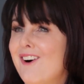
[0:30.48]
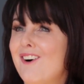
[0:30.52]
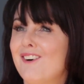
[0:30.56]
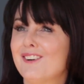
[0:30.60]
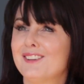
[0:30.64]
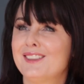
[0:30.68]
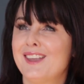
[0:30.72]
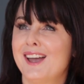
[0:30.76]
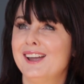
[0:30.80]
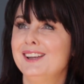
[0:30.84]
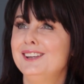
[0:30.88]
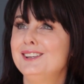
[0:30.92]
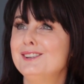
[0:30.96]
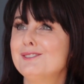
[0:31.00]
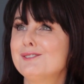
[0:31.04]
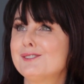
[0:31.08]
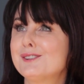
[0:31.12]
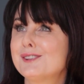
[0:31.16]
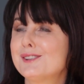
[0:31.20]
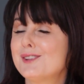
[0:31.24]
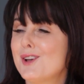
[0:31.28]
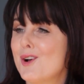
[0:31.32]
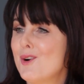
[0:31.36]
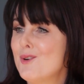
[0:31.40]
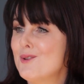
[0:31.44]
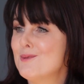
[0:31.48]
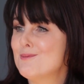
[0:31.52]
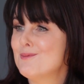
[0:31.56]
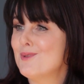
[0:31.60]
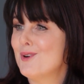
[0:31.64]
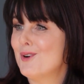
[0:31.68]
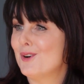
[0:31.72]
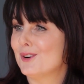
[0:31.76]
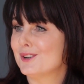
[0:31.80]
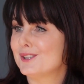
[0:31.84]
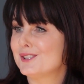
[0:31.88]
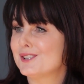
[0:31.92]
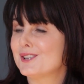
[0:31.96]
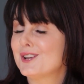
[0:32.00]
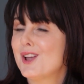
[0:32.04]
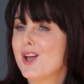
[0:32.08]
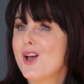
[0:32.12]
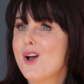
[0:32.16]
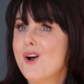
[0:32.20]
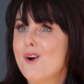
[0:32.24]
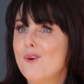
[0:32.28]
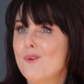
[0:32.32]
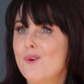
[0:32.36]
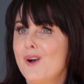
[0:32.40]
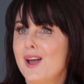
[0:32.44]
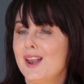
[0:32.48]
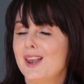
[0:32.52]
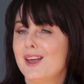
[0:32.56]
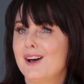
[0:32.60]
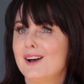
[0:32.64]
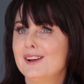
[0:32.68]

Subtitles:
Oh, thank you so much. Well,